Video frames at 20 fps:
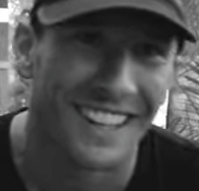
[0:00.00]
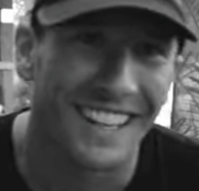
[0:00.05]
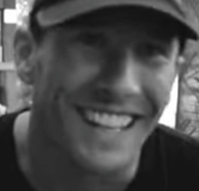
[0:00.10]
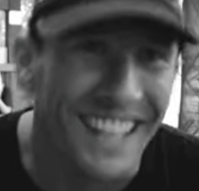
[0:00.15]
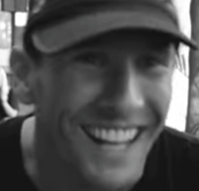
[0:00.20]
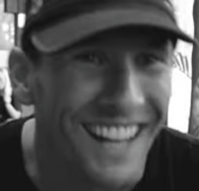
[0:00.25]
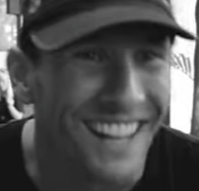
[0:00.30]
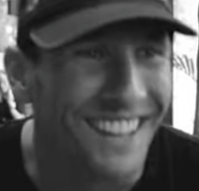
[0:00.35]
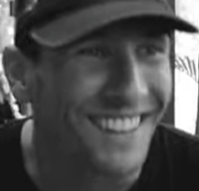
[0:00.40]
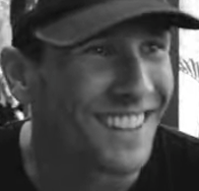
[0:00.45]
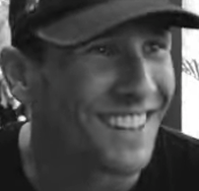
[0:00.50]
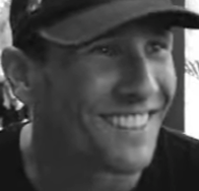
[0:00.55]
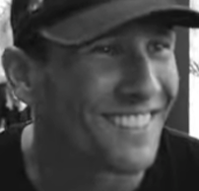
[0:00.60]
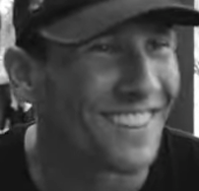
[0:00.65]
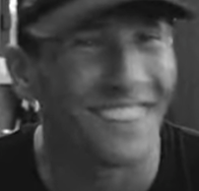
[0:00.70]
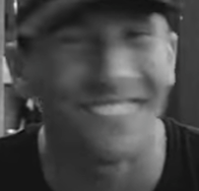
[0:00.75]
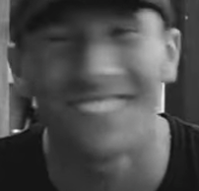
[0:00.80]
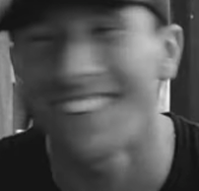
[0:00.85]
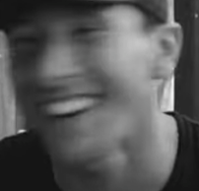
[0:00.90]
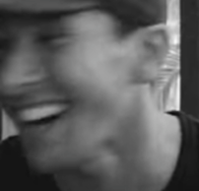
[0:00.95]
You know,
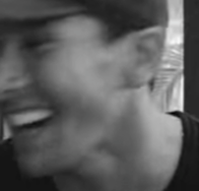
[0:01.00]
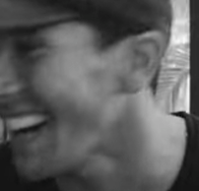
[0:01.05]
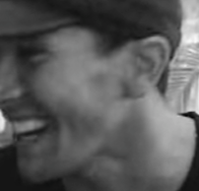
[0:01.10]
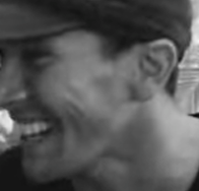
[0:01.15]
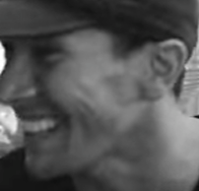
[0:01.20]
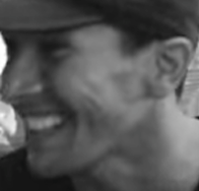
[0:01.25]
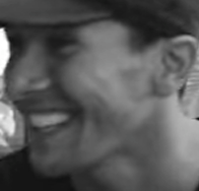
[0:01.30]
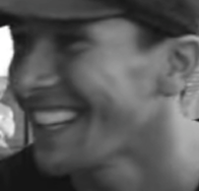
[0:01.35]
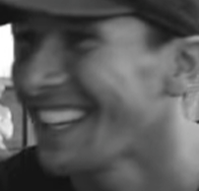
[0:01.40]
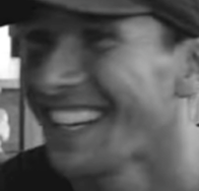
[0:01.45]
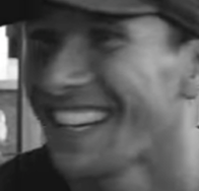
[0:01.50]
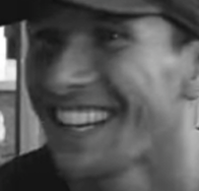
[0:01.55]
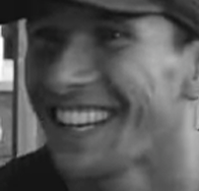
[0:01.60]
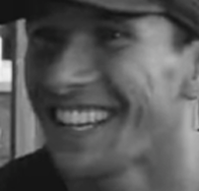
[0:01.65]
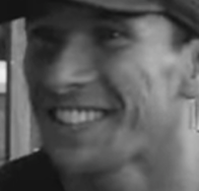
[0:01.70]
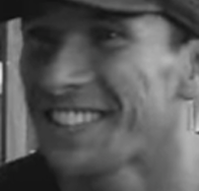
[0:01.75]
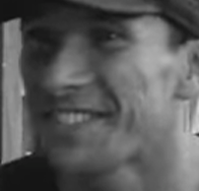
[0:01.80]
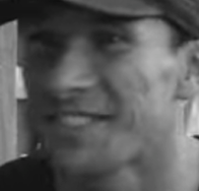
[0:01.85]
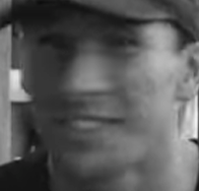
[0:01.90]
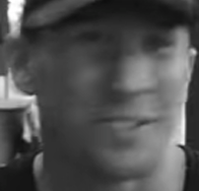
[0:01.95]
like, hey,
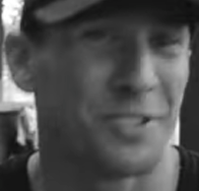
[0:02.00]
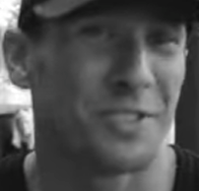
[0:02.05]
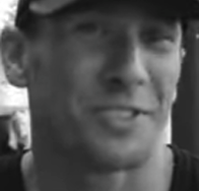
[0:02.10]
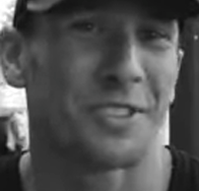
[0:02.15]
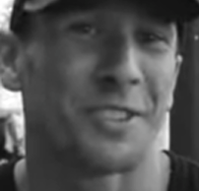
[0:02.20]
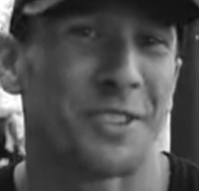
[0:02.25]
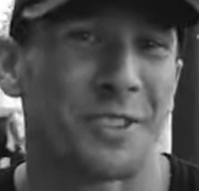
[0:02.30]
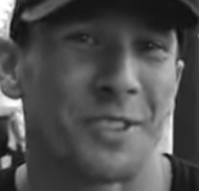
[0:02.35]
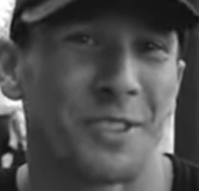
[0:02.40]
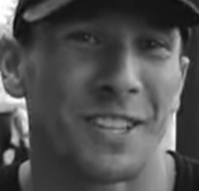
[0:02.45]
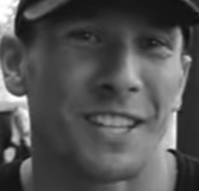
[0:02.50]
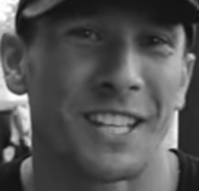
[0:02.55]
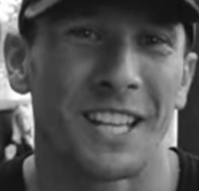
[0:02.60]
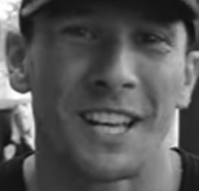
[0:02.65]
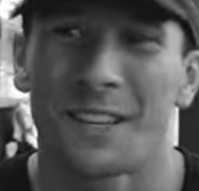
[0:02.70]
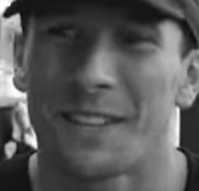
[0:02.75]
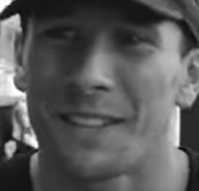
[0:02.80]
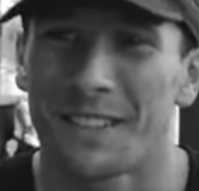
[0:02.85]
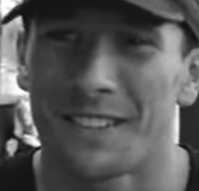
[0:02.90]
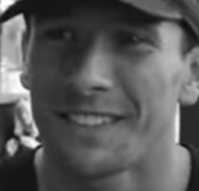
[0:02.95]
it's just you
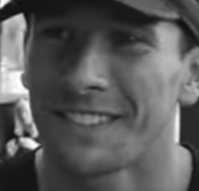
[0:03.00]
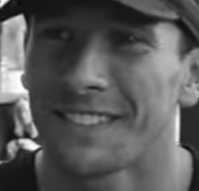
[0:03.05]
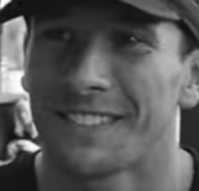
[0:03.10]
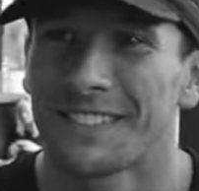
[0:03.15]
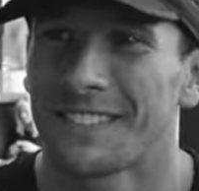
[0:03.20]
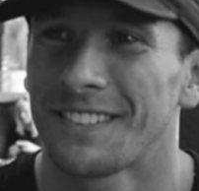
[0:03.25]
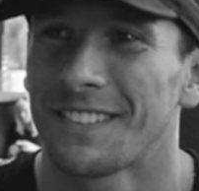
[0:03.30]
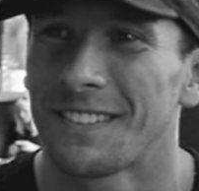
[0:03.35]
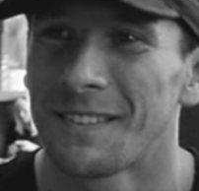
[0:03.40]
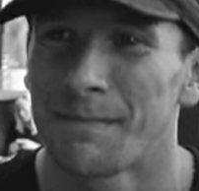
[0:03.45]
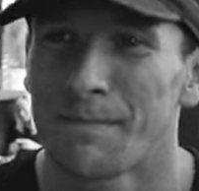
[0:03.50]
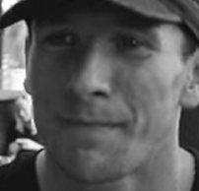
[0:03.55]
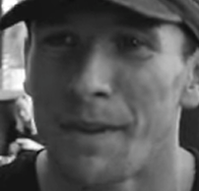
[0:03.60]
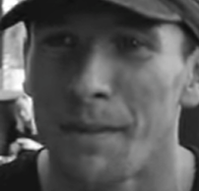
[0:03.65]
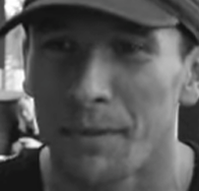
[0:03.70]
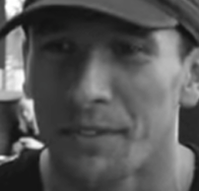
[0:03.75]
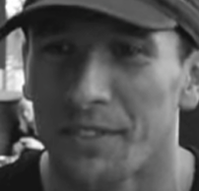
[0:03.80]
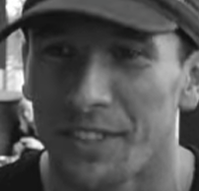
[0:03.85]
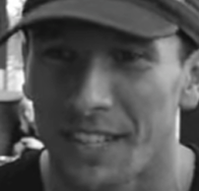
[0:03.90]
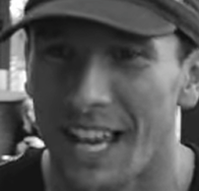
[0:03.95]
know,
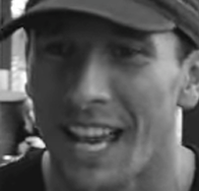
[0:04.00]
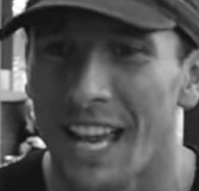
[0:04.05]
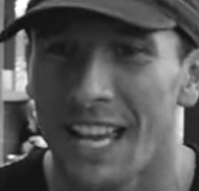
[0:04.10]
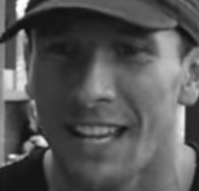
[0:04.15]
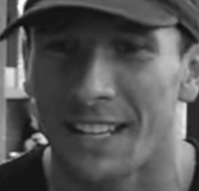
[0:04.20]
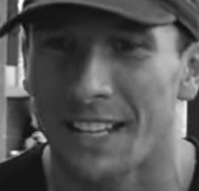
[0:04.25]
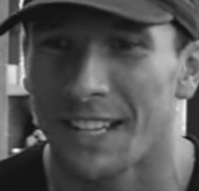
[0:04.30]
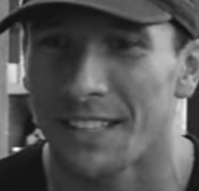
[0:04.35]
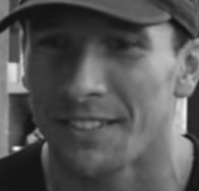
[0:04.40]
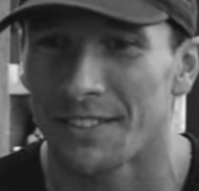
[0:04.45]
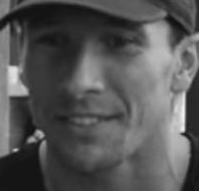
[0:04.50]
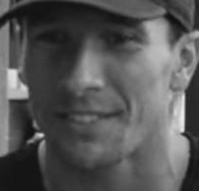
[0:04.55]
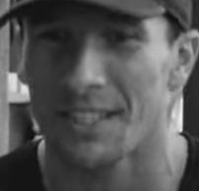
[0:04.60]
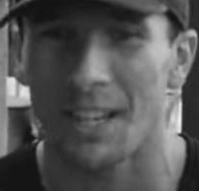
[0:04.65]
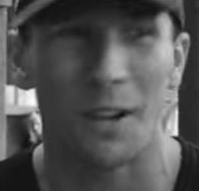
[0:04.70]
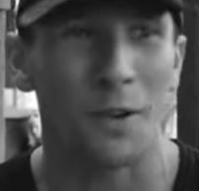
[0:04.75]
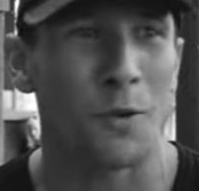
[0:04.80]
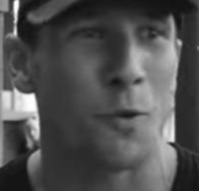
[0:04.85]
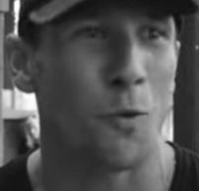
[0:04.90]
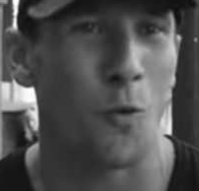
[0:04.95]
people today are
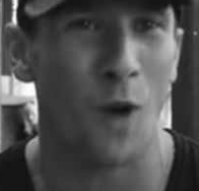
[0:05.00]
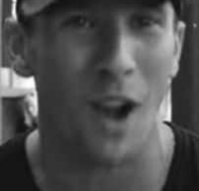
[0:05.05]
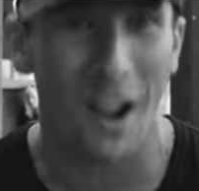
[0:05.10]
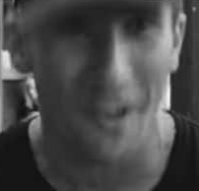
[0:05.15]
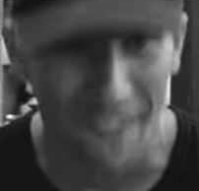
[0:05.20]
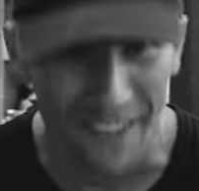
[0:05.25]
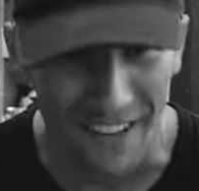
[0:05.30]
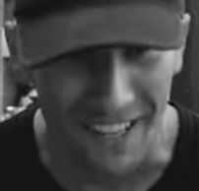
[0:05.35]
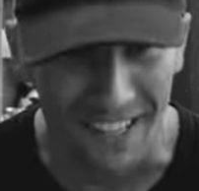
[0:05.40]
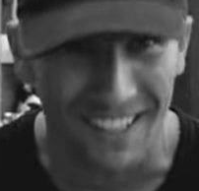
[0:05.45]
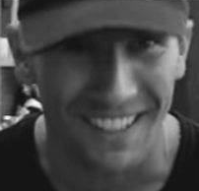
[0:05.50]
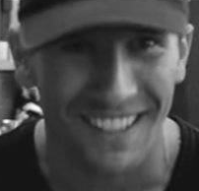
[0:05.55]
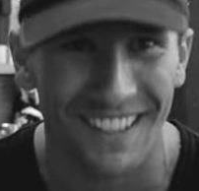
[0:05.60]
so worried